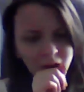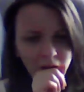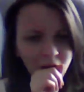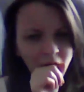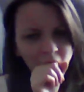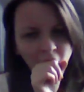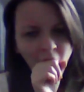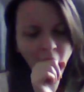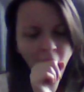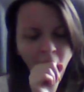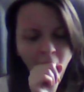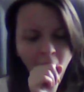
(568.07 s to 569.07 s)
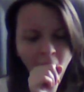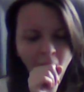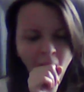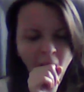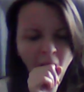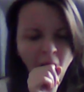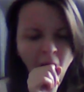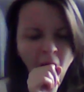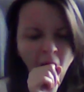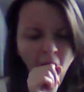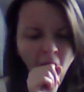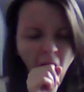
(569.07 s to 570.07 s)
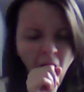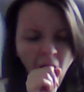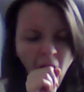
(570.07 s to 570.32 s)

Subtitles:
(silence)